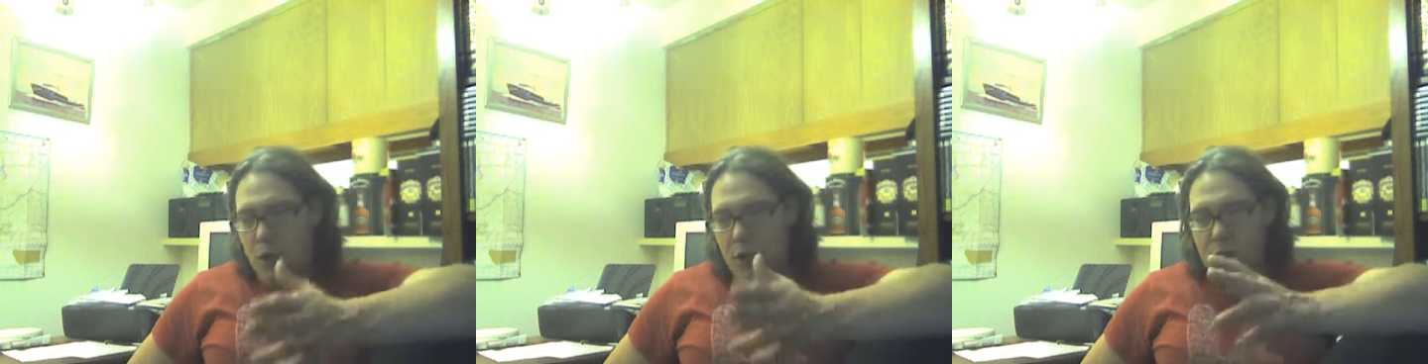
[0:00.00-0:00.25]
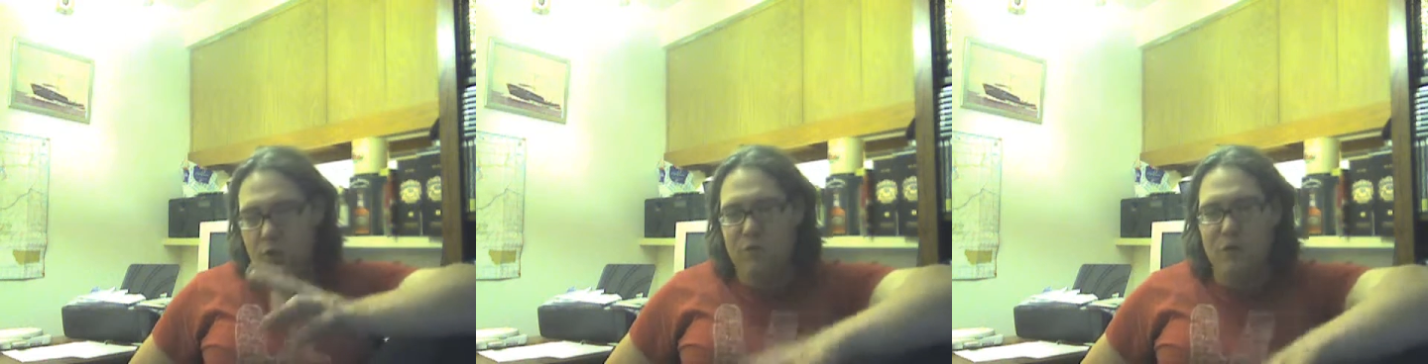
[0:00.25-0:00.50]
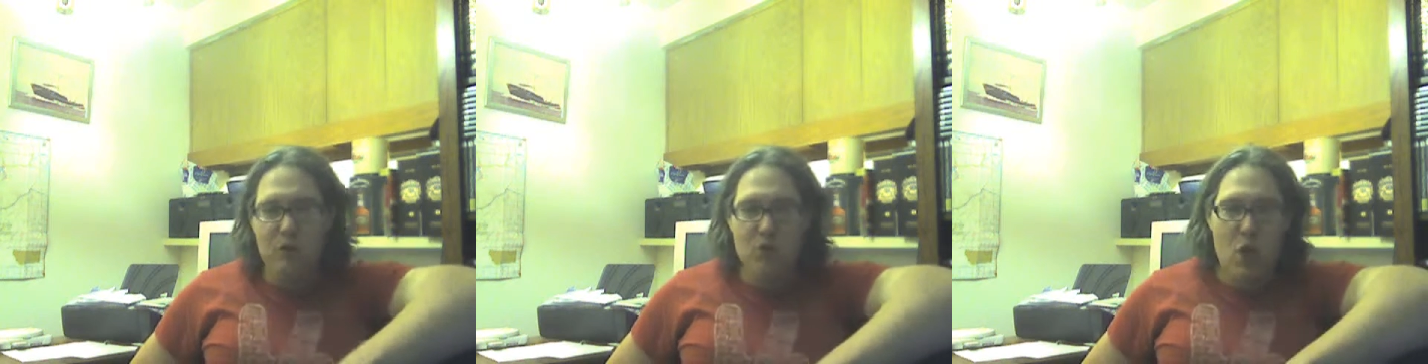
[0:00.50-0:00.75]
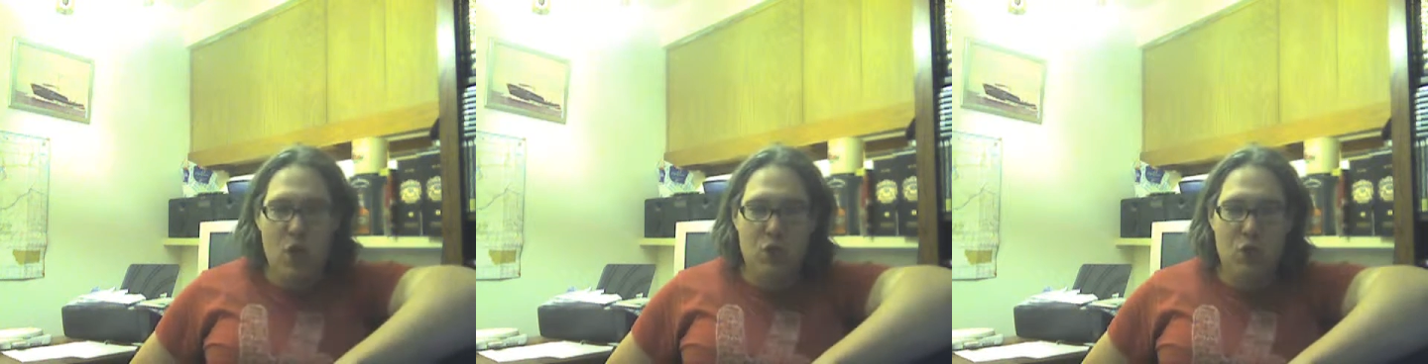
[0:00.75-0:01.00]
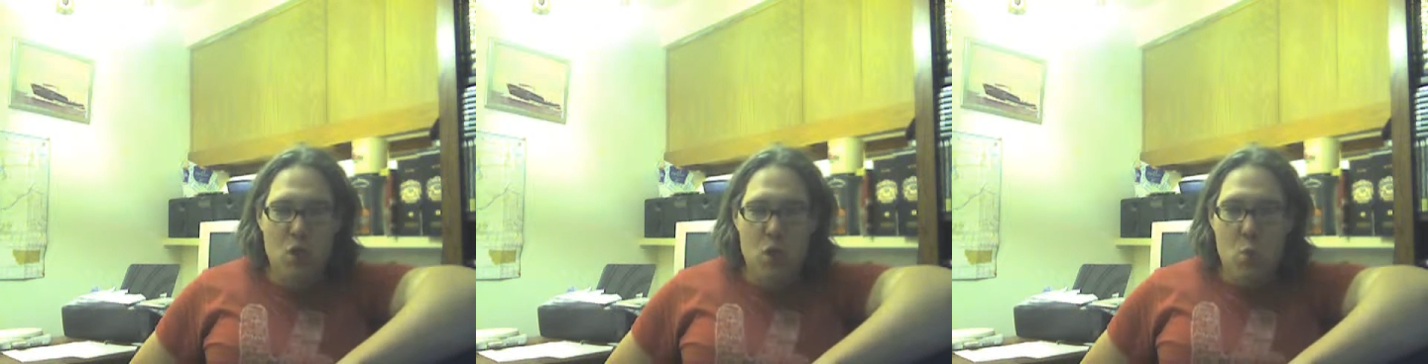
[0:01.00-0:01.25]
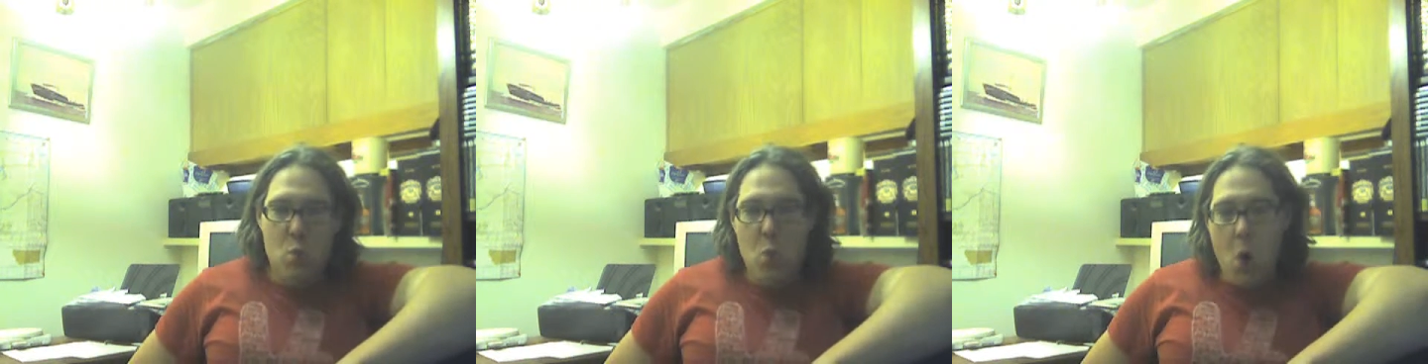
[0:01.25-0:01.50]
And his friend's like,
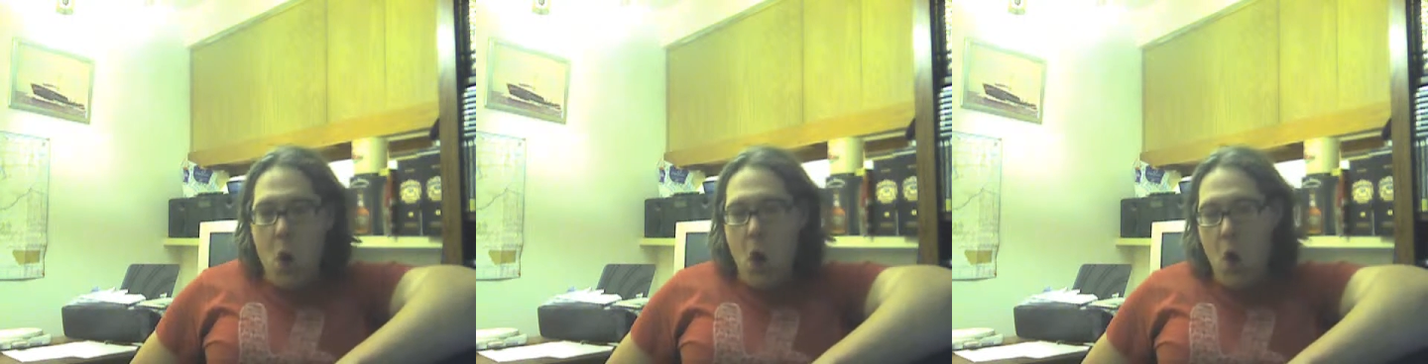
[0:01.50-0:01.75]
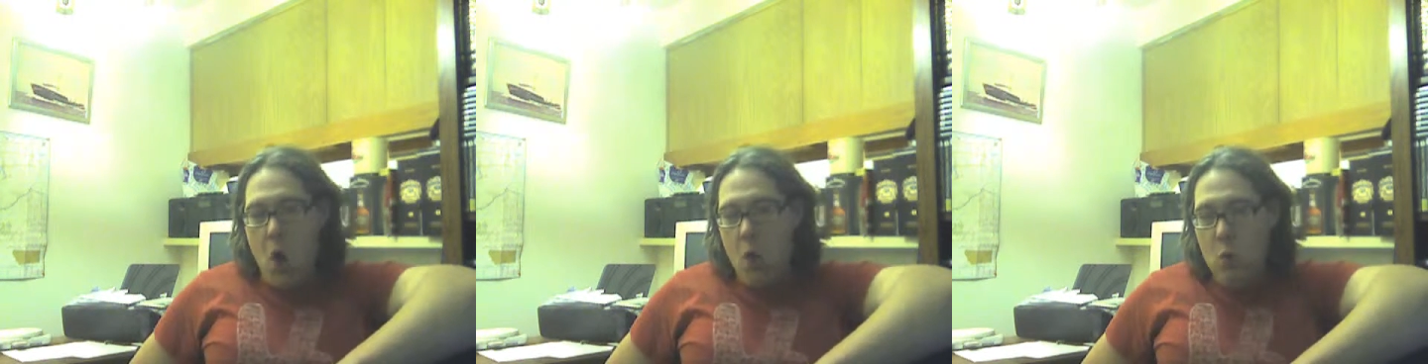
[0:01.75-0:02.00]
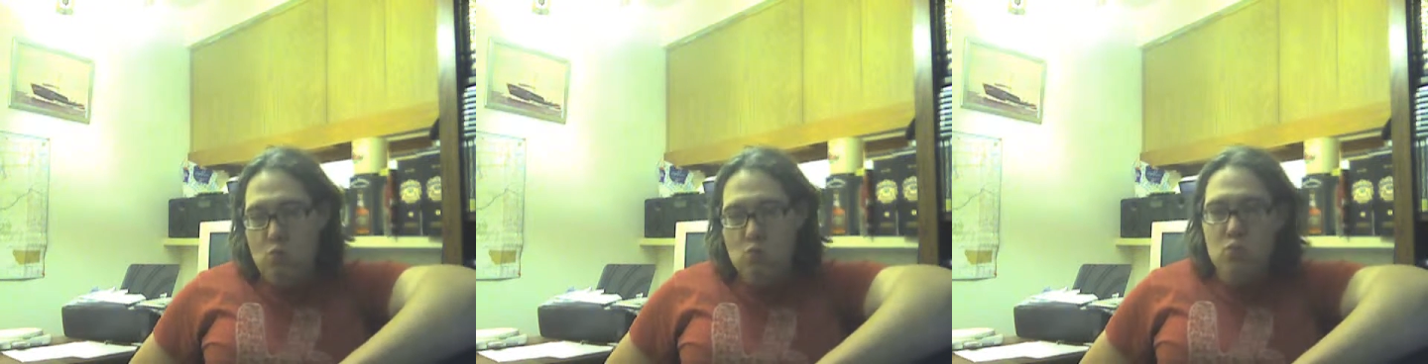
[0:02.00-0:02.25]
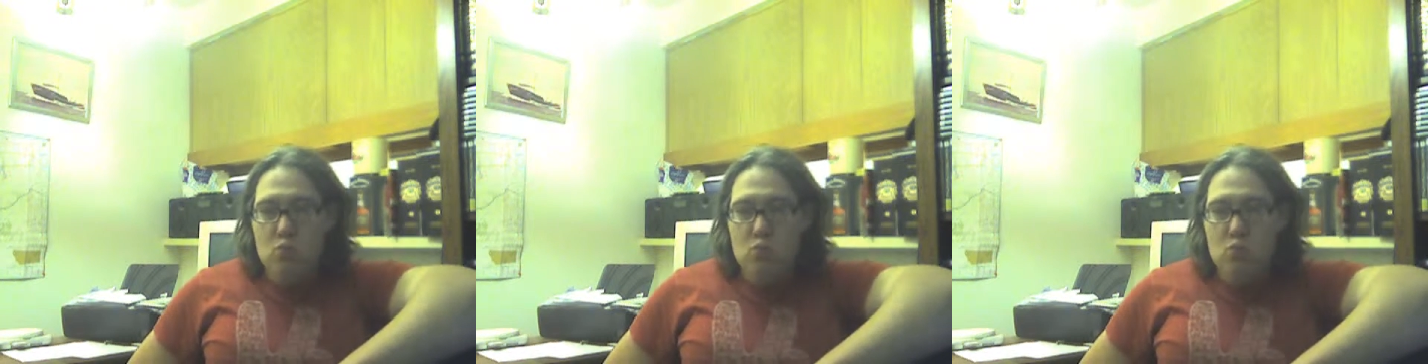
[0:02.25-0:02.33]
well,